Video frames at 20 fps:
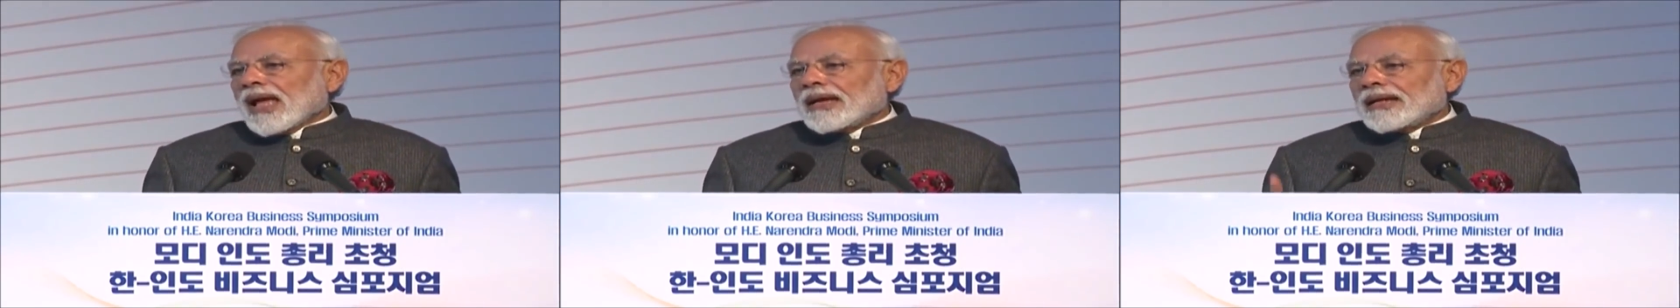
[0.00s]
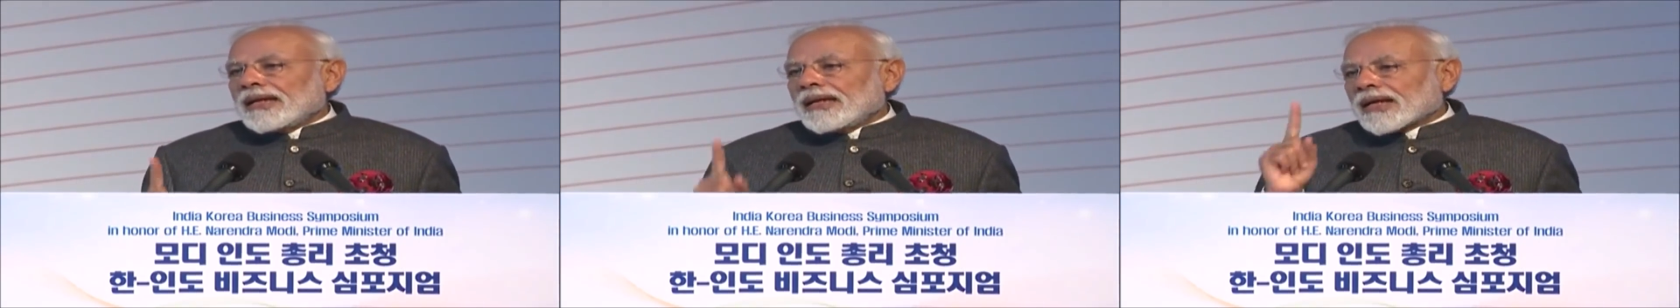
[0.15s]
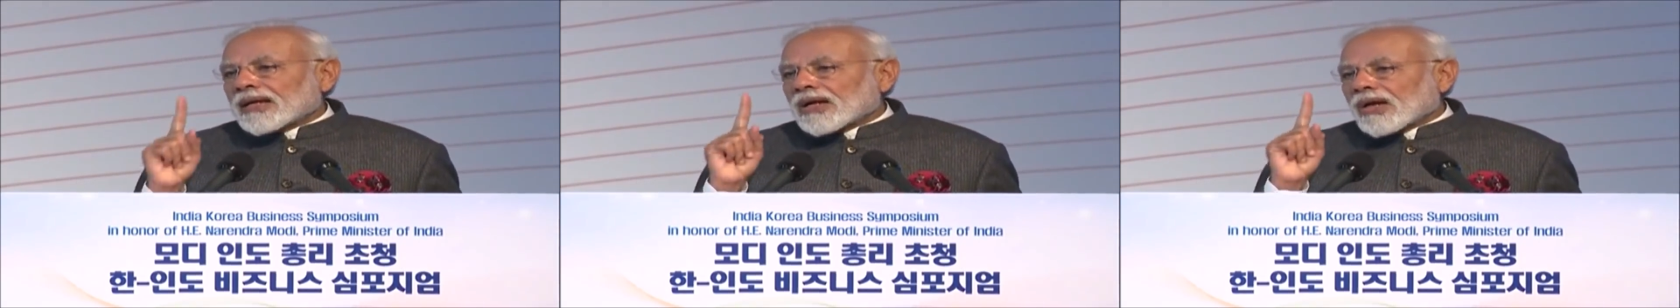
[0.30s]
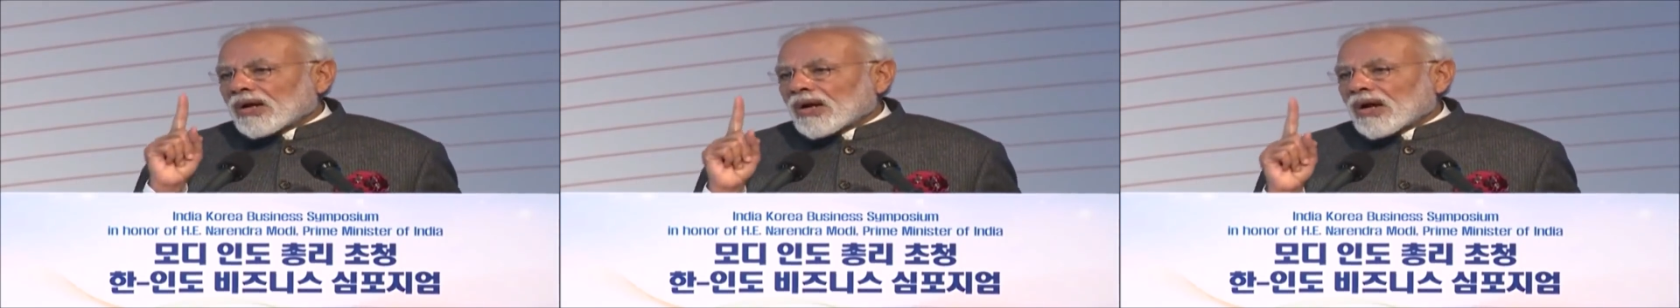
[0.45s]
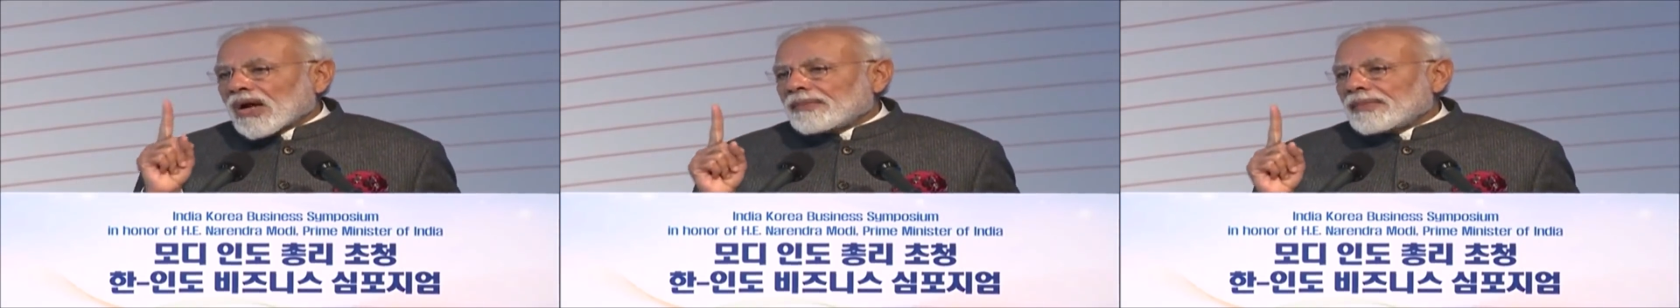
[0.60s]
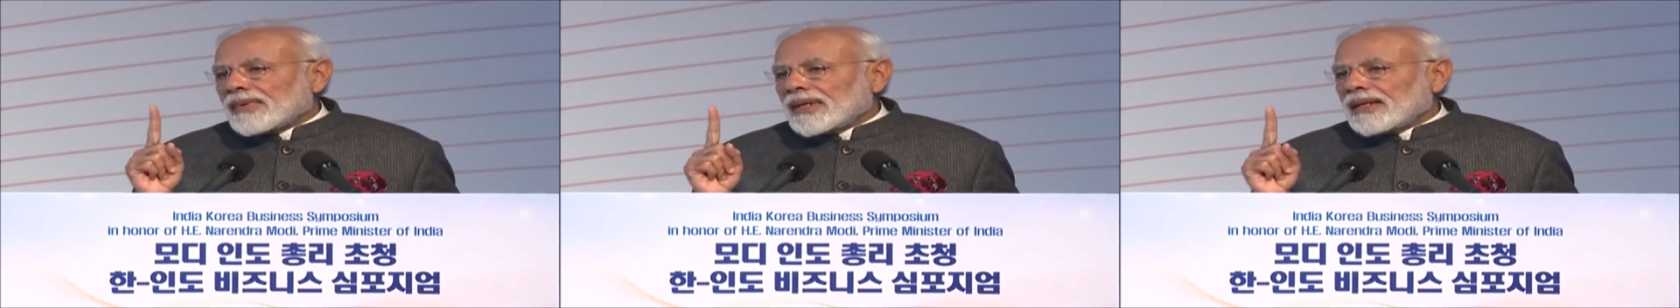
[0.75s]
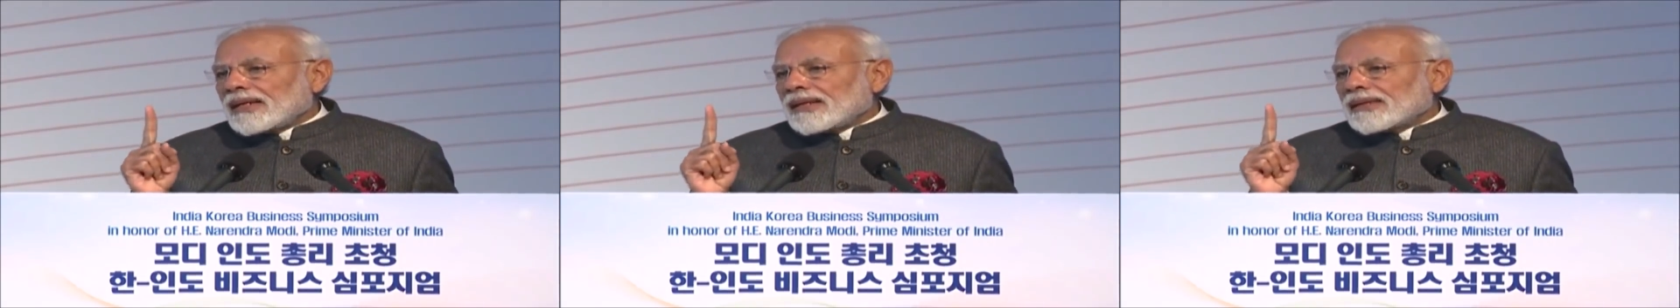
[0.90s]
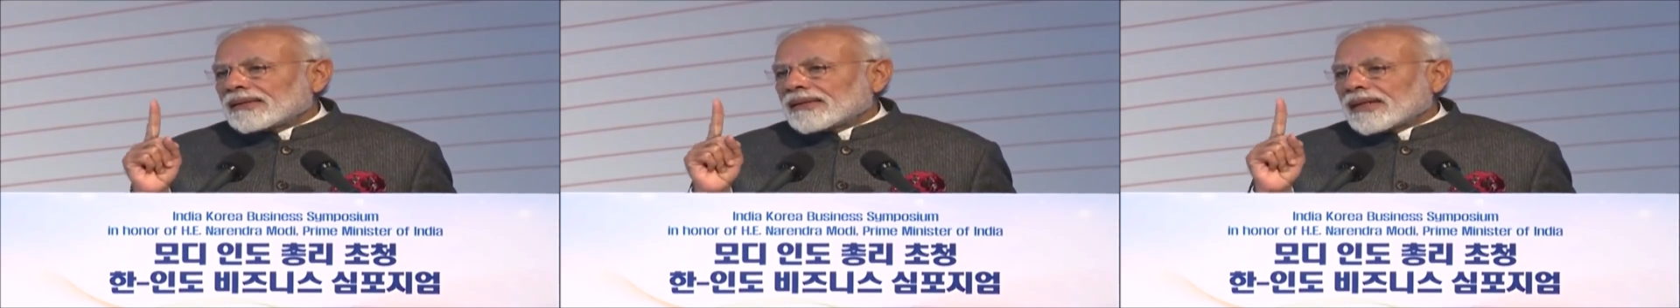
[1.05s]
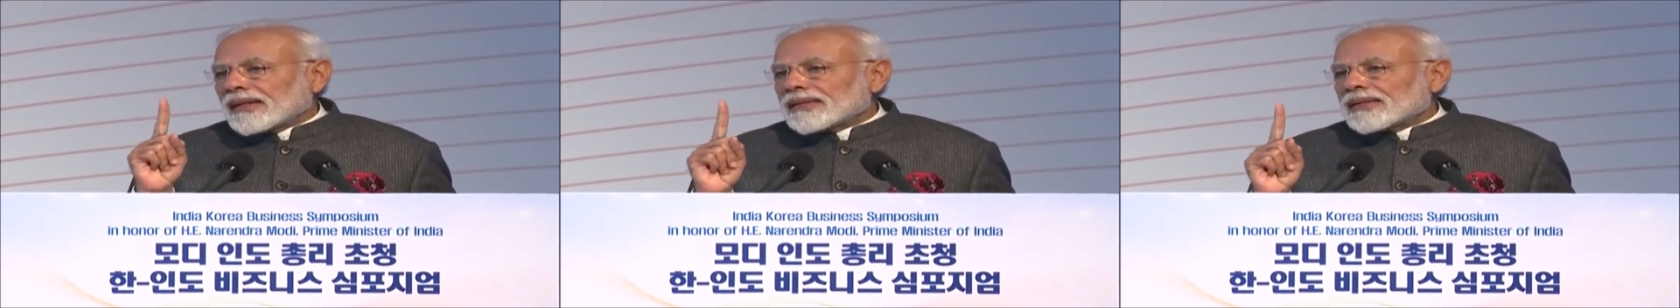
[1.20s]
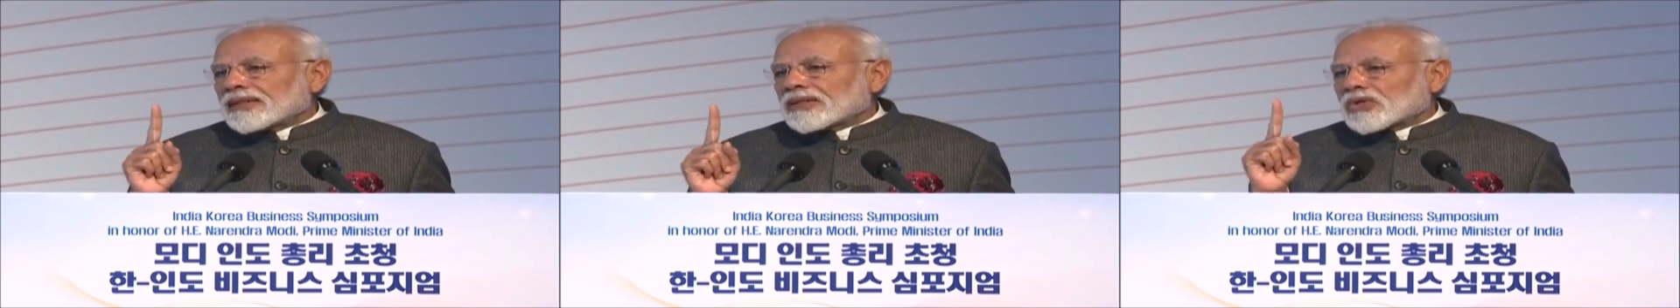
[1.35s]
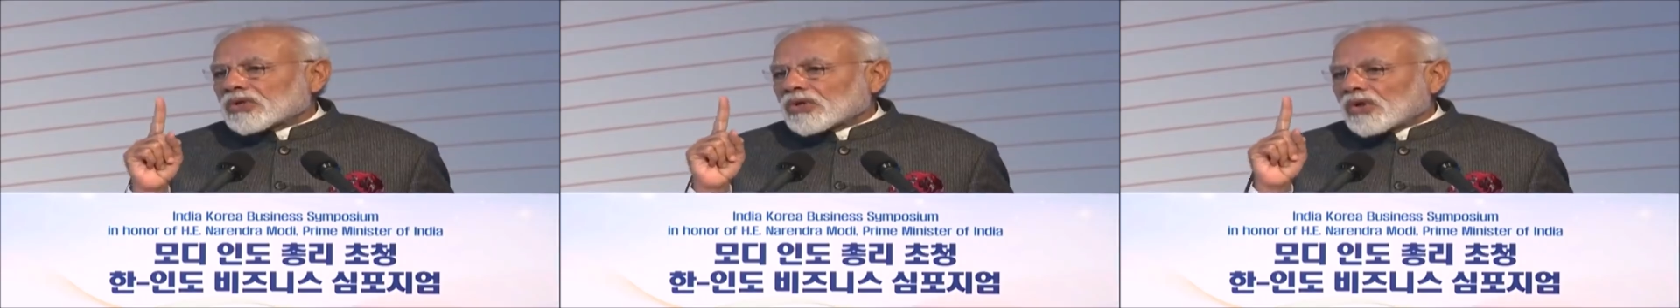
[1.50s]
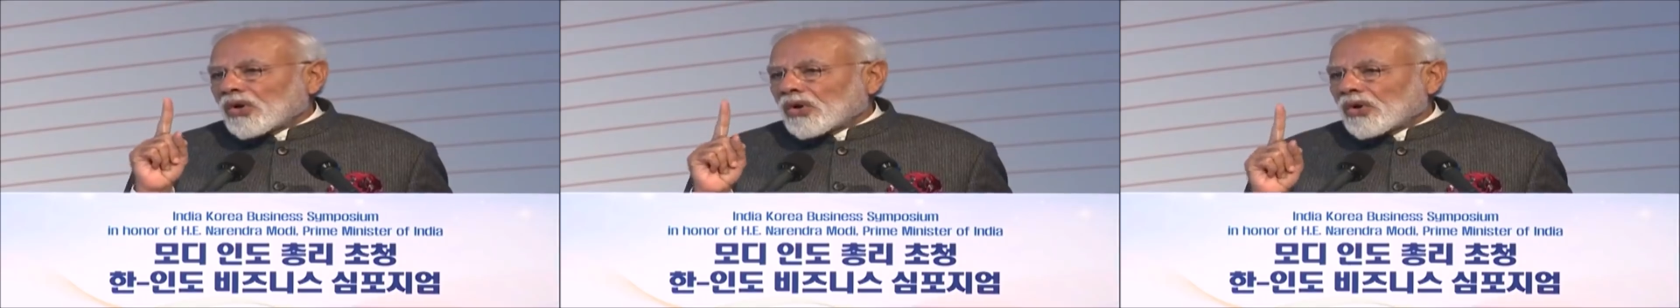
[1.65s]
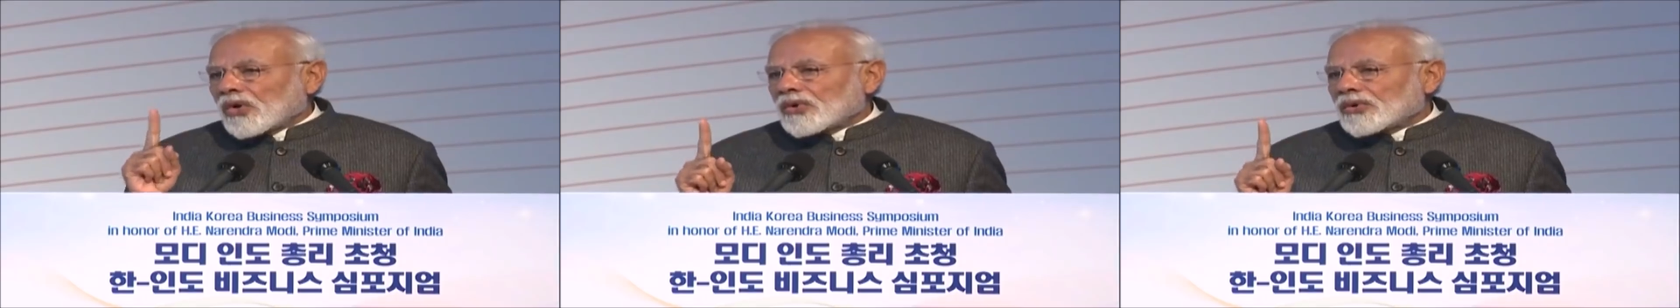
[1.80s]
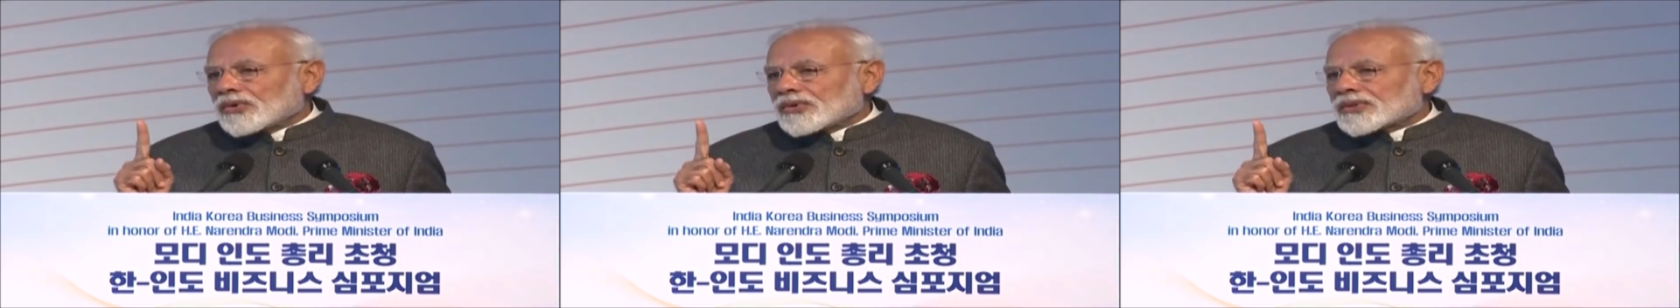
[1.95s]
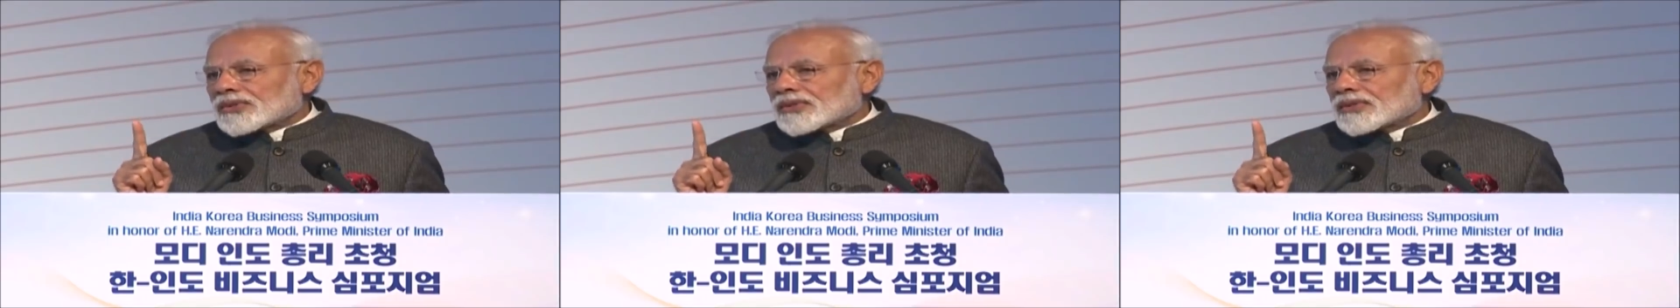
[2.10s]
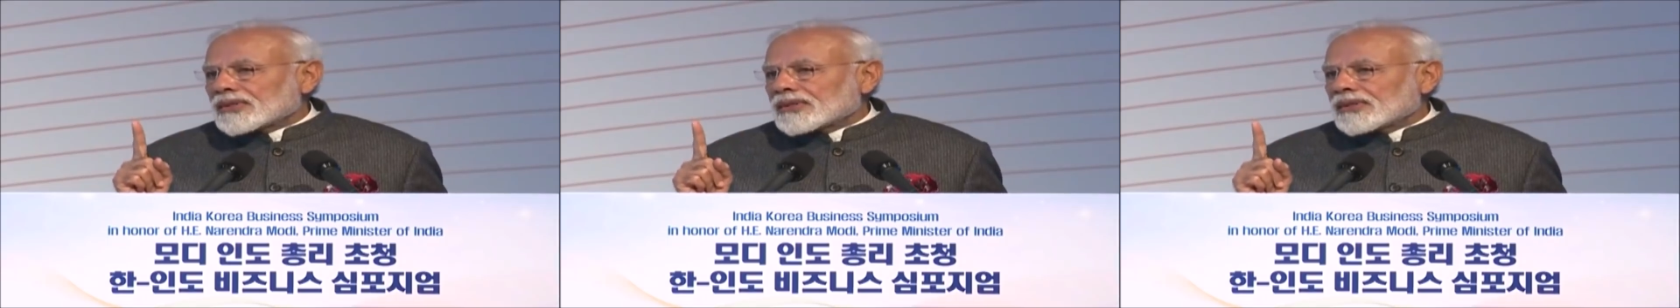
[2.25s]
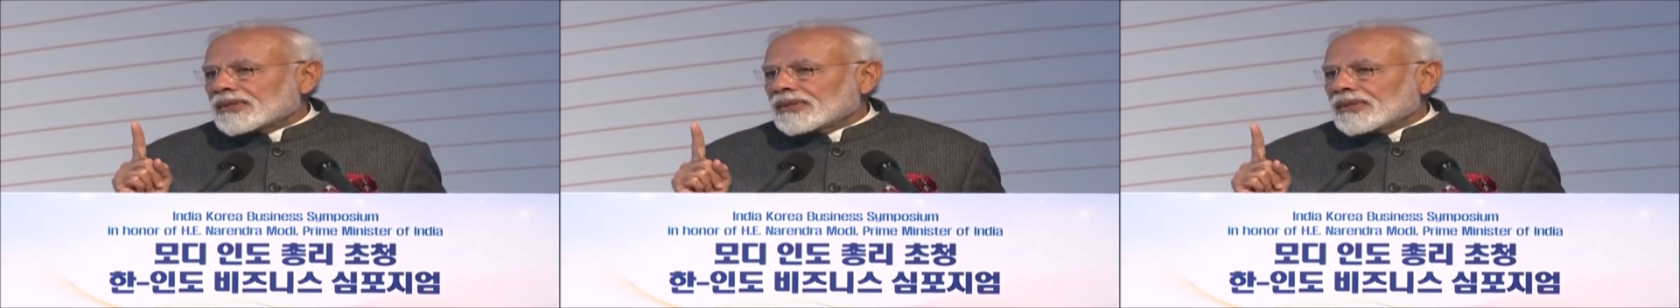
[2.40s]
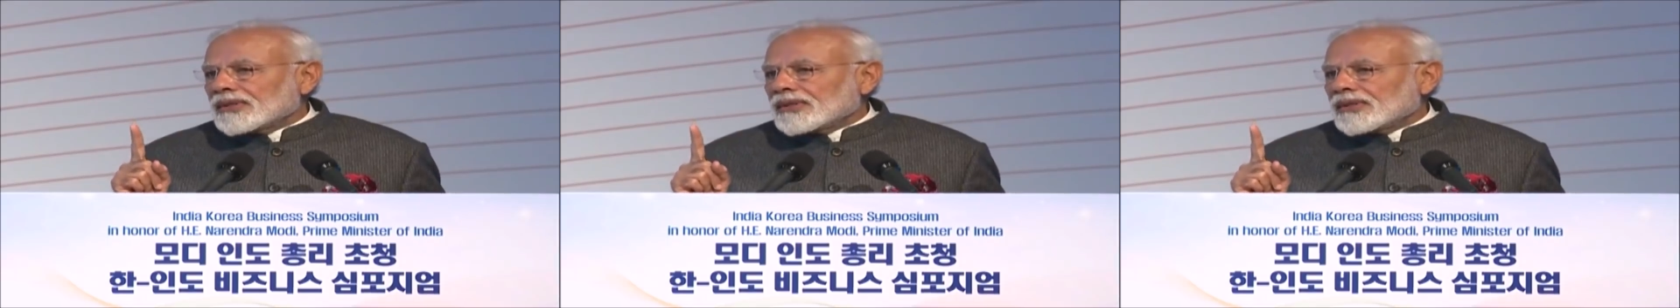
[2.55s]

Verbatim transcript: An economy that is close